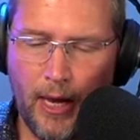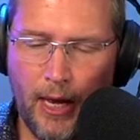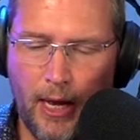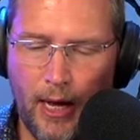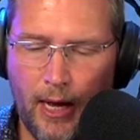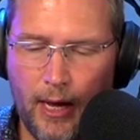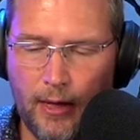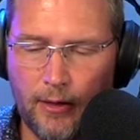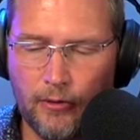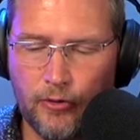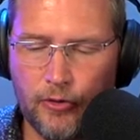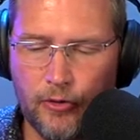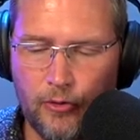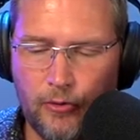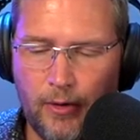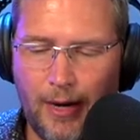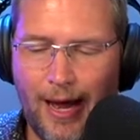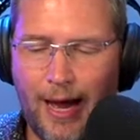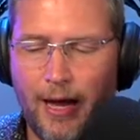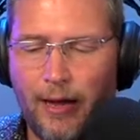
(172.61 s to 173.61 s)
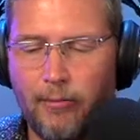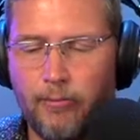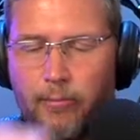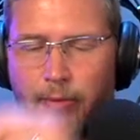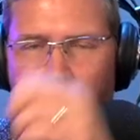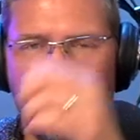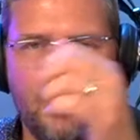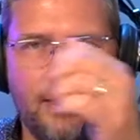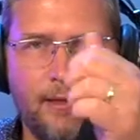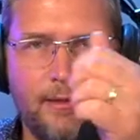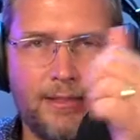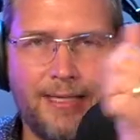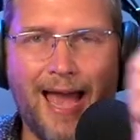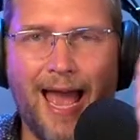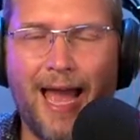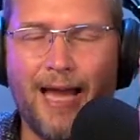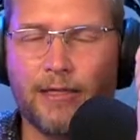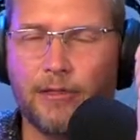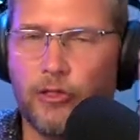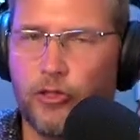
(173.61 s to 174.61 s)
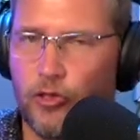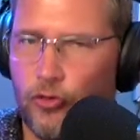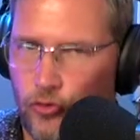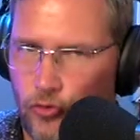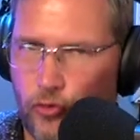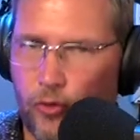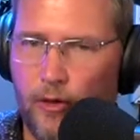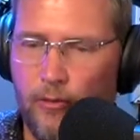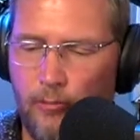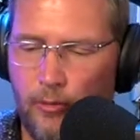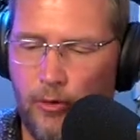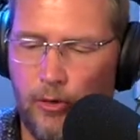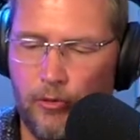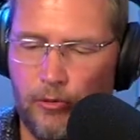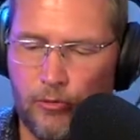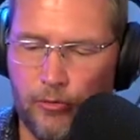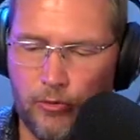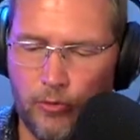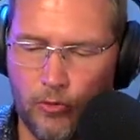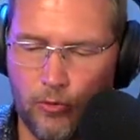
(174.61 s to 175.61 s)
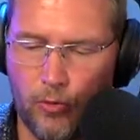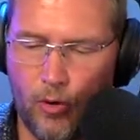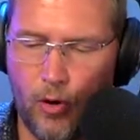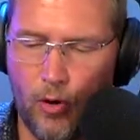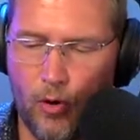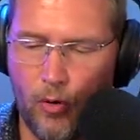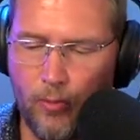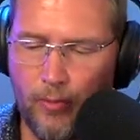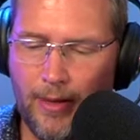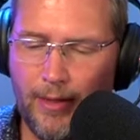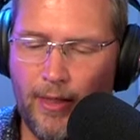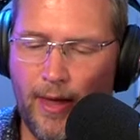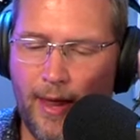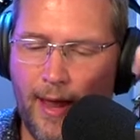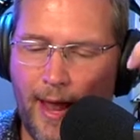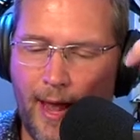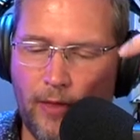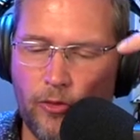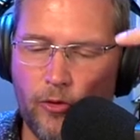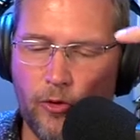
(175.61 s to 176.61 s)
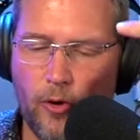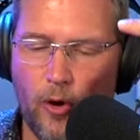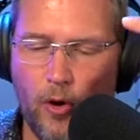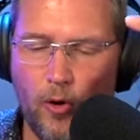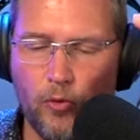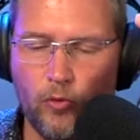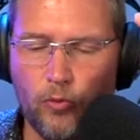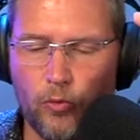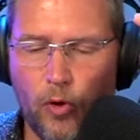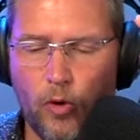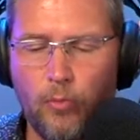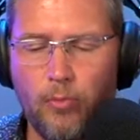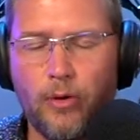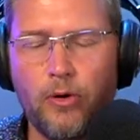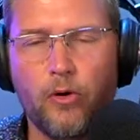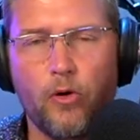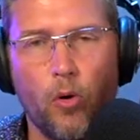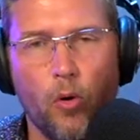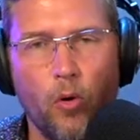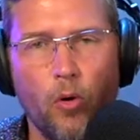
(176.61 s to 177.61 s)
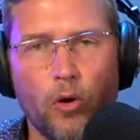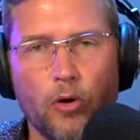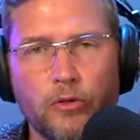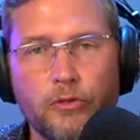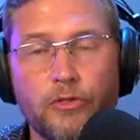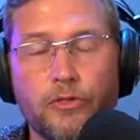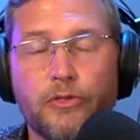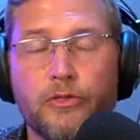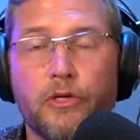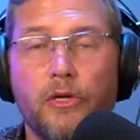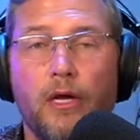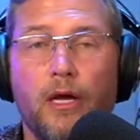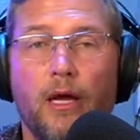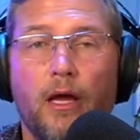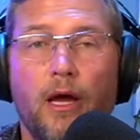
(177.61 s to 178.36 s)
uh, to not be taxed tribute to Rome, and they had their own Roman courts